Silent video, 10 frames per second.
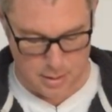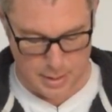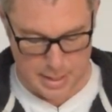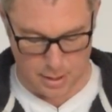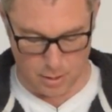
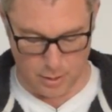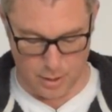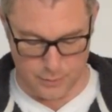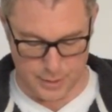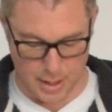These are long
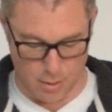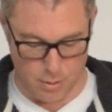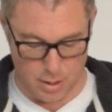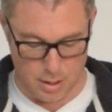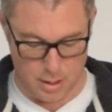enough to go
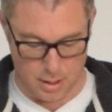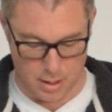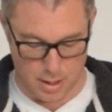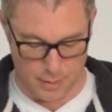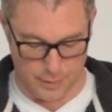
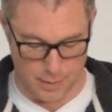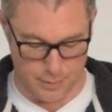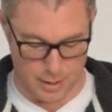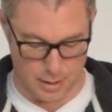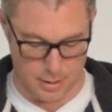half
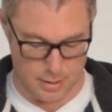over the